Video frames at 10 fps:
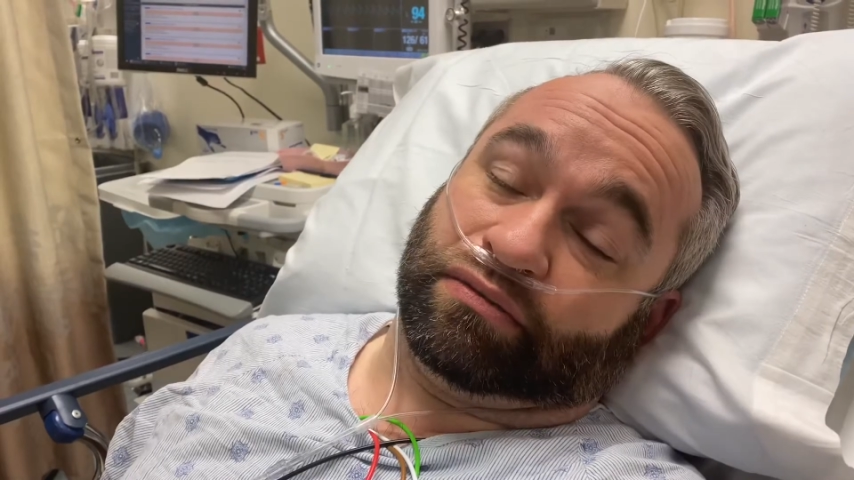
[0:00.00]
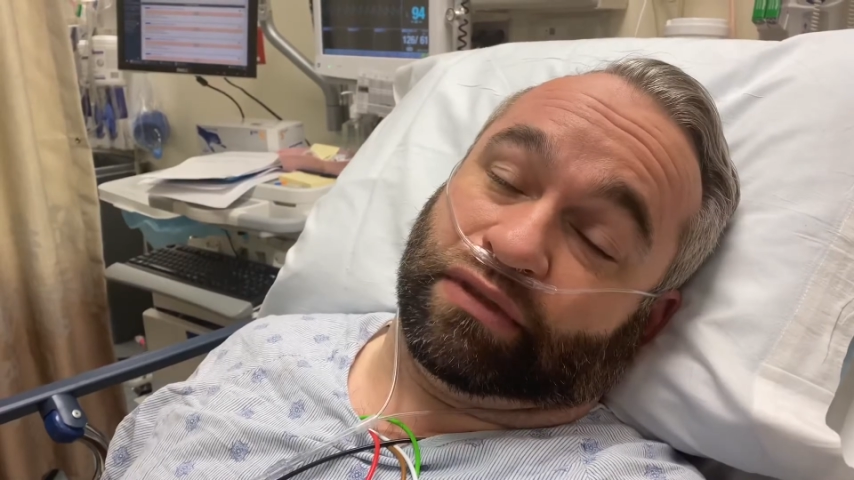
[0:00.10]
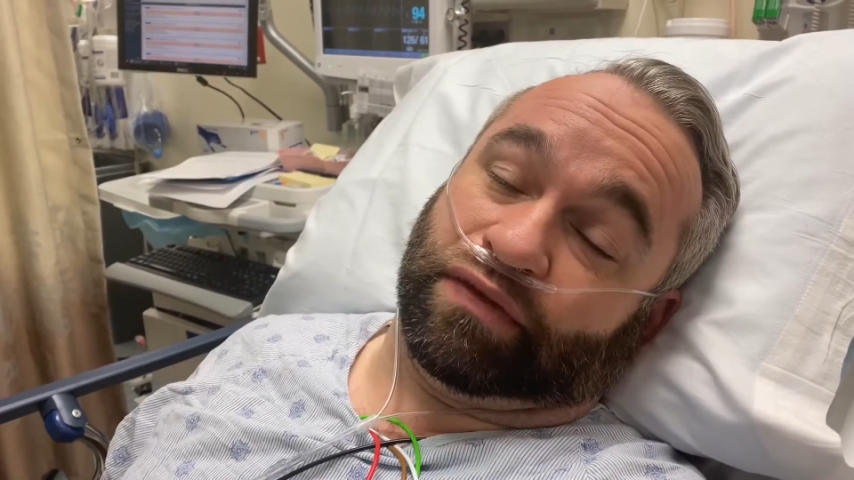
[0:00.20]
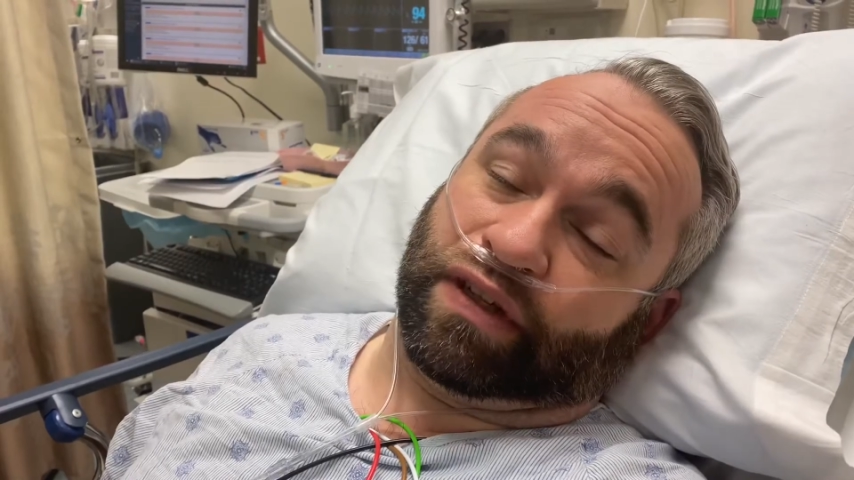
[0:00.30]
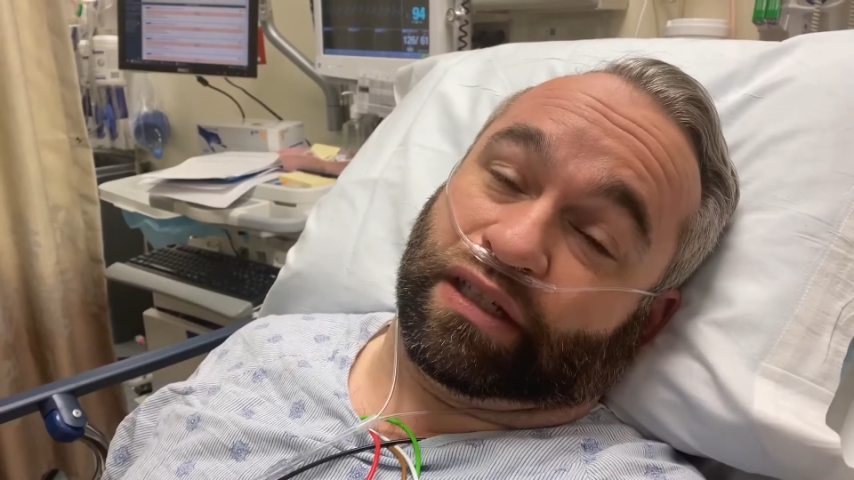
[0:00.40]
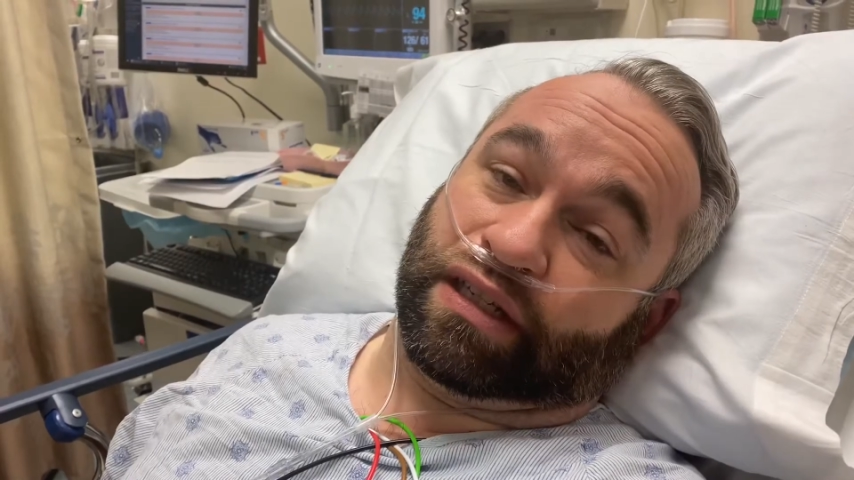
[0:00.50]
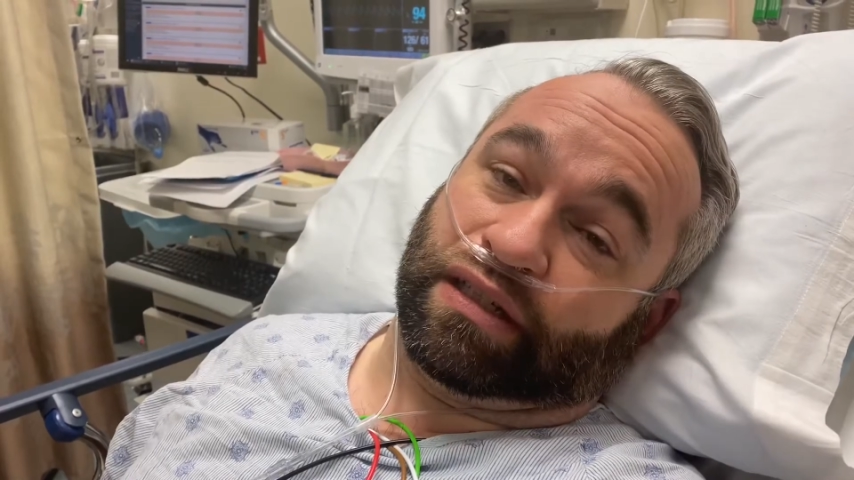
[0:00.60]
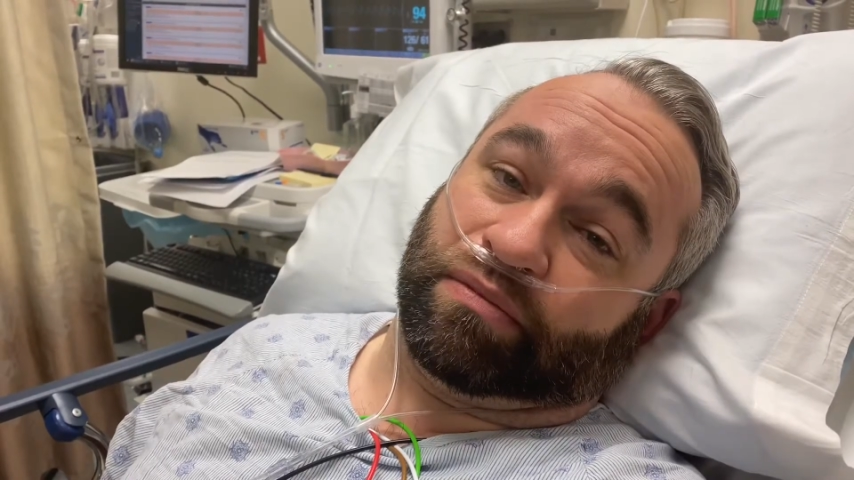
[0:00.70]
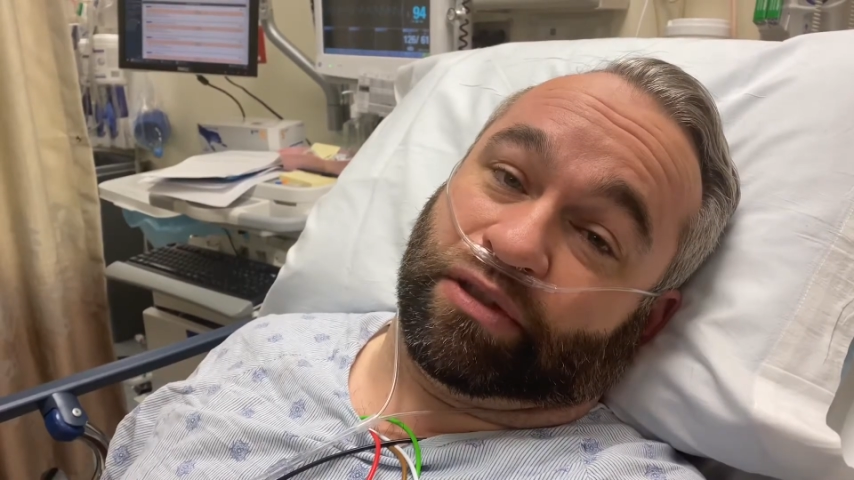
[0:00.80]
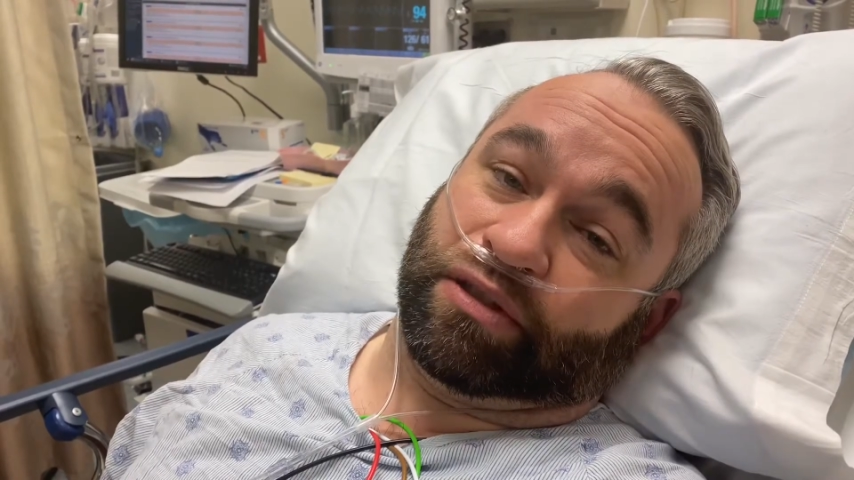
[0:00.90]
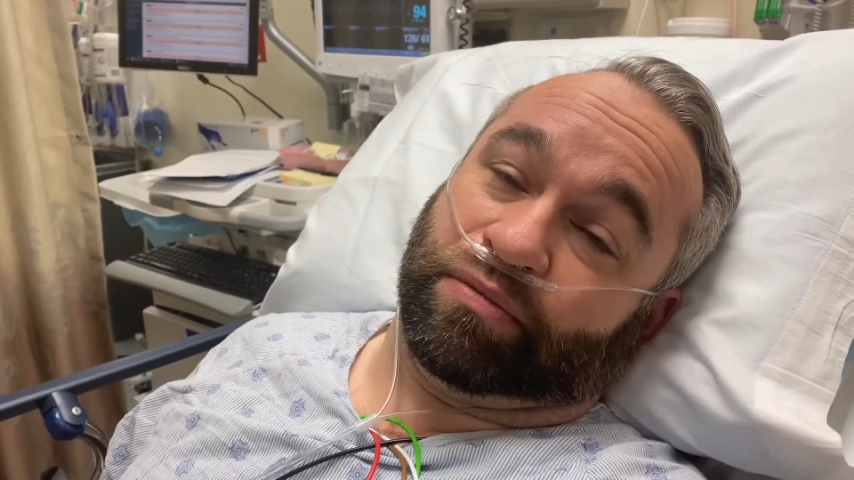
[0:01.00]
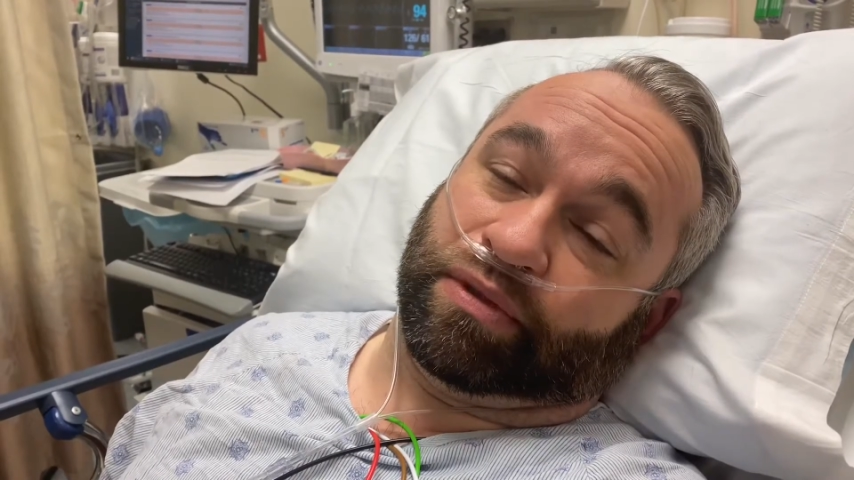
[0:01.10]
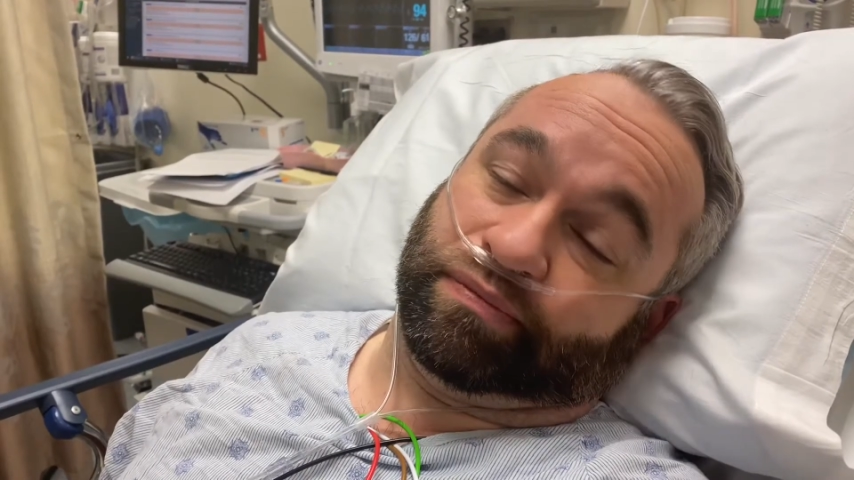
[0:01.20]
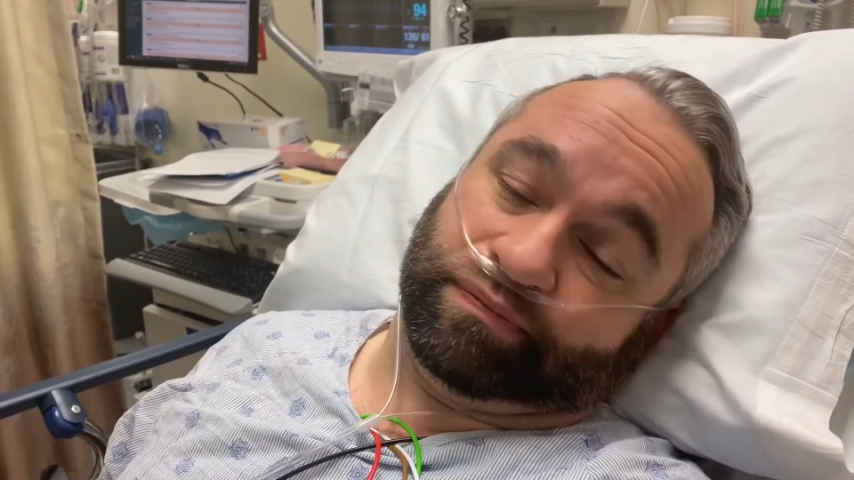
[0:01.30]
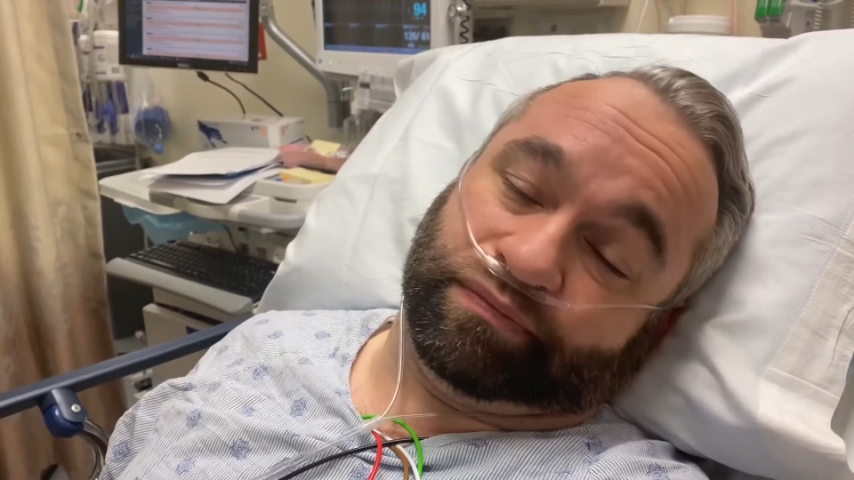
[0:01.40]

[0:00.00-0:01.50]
if I say something stupid,